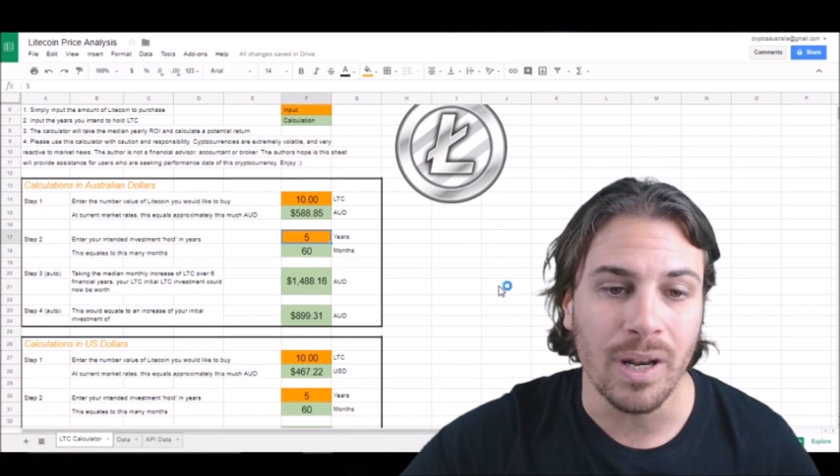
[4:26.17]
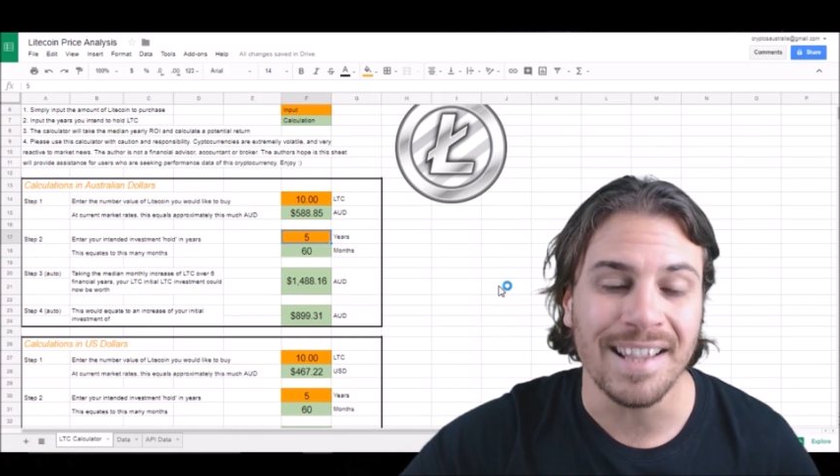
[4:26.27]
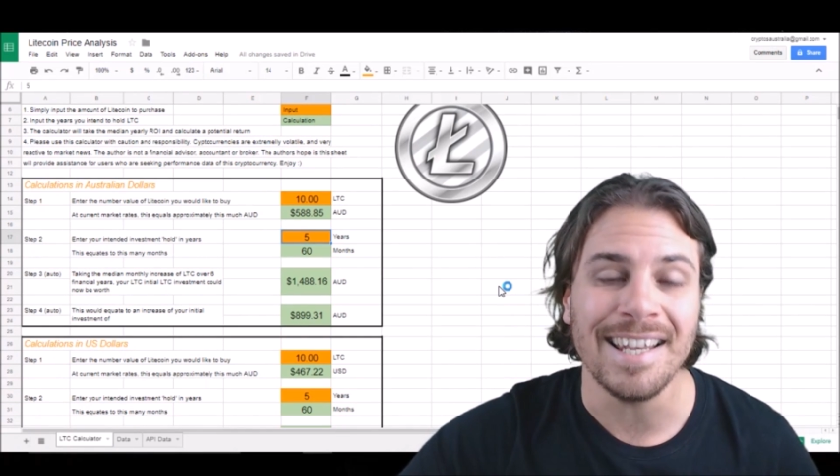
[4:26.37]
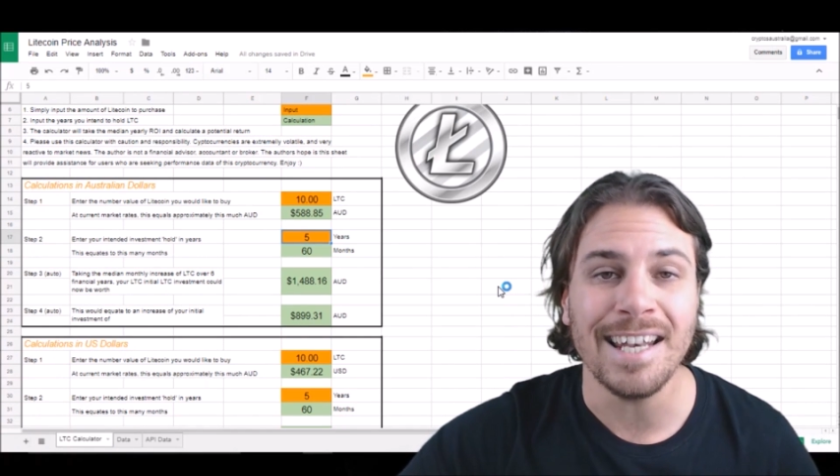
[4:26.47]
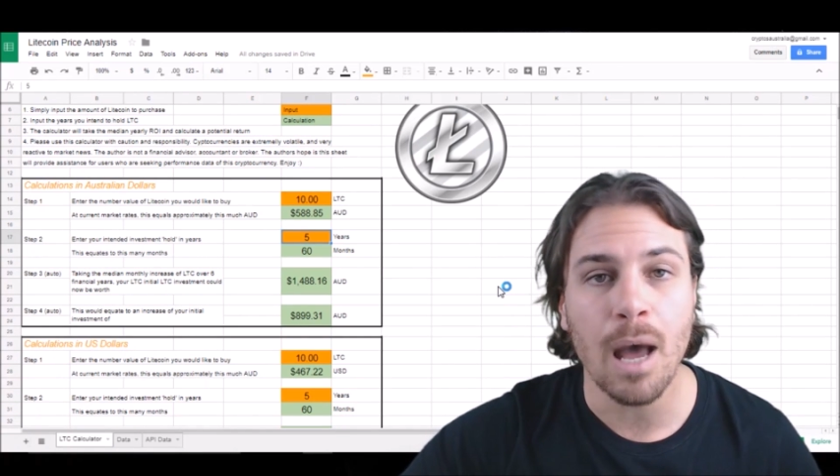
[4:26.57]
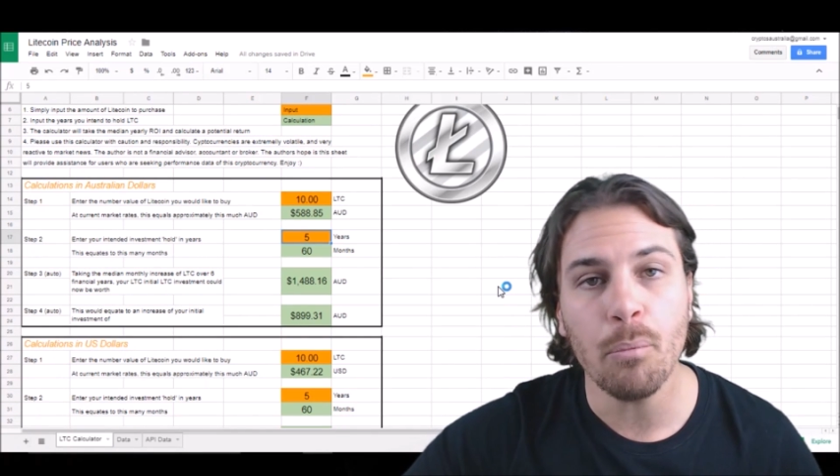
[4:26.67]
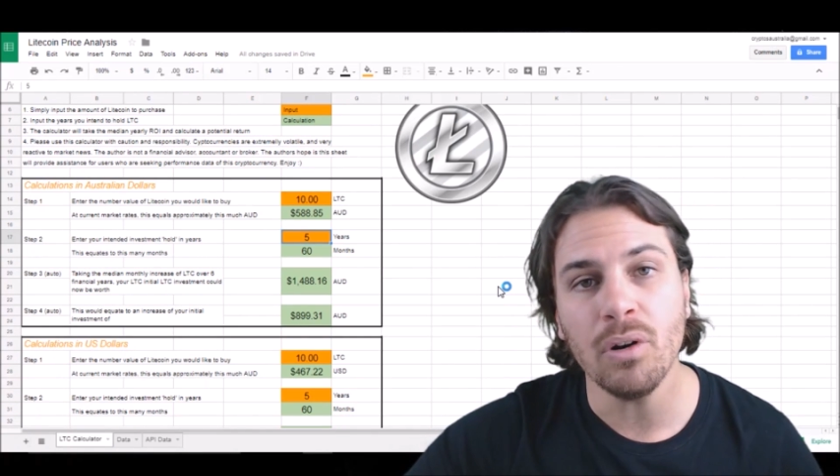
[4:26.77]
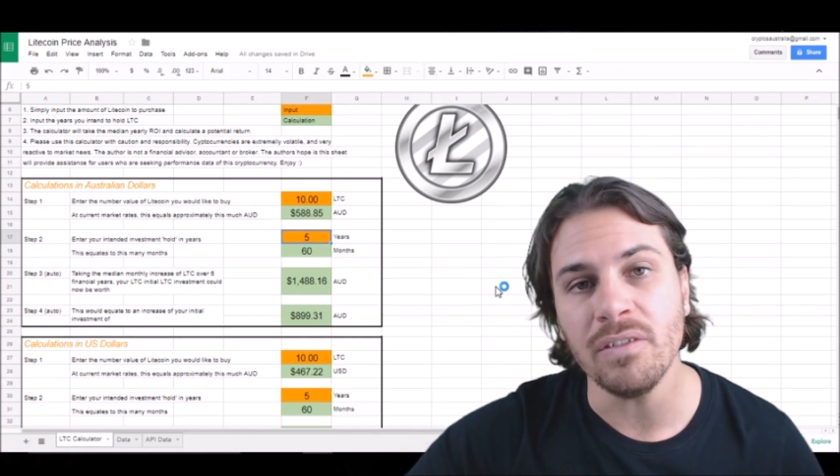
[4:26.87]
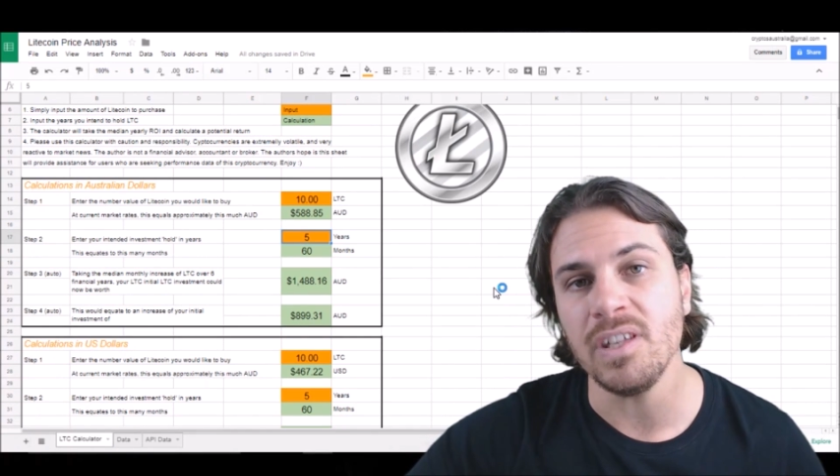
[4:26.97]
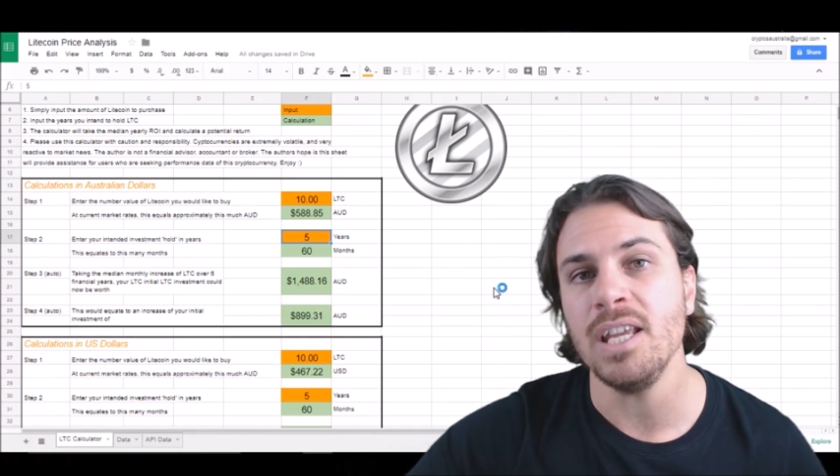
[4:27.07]
in the number
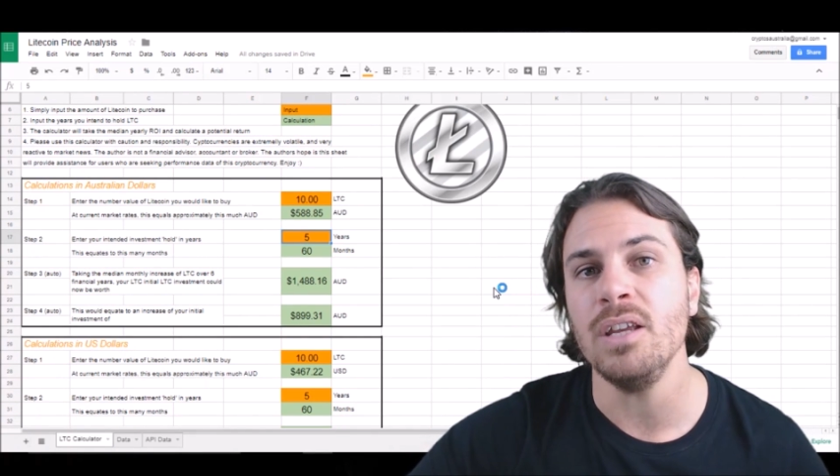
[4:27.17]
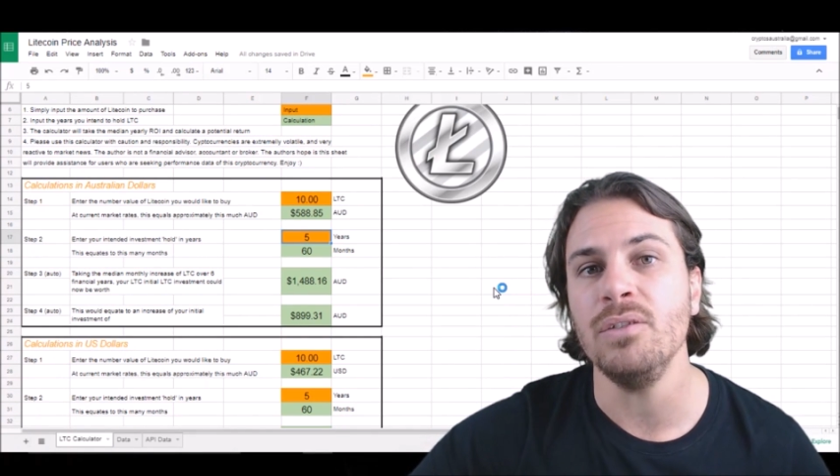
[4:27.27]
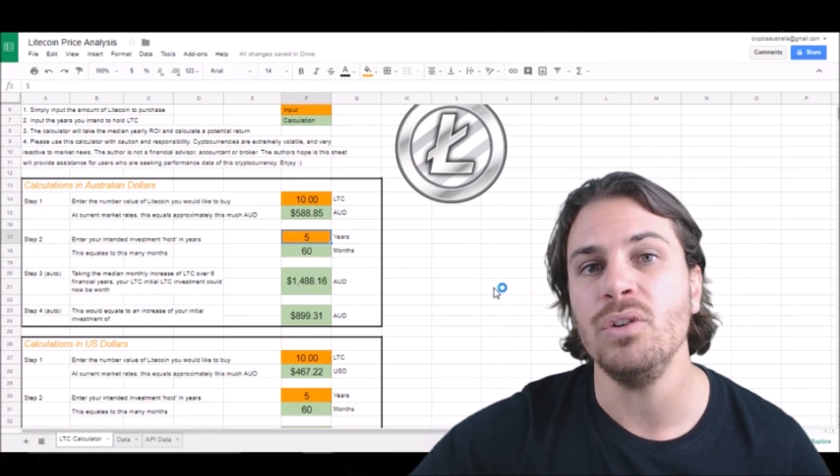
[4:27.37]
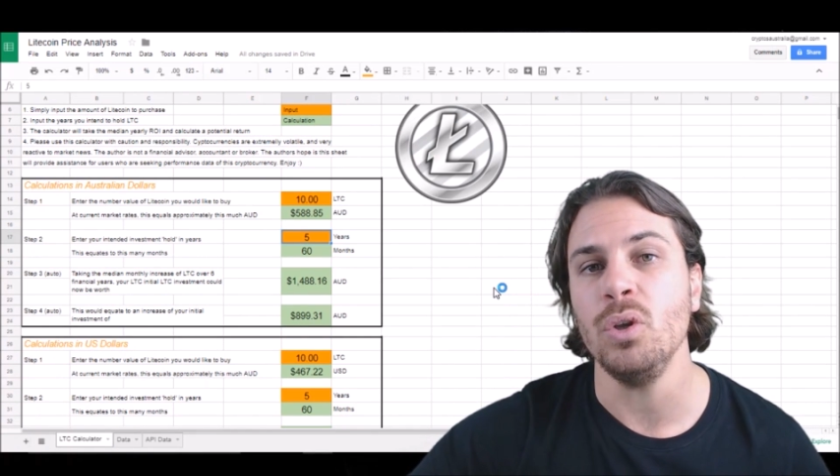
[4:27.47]
of years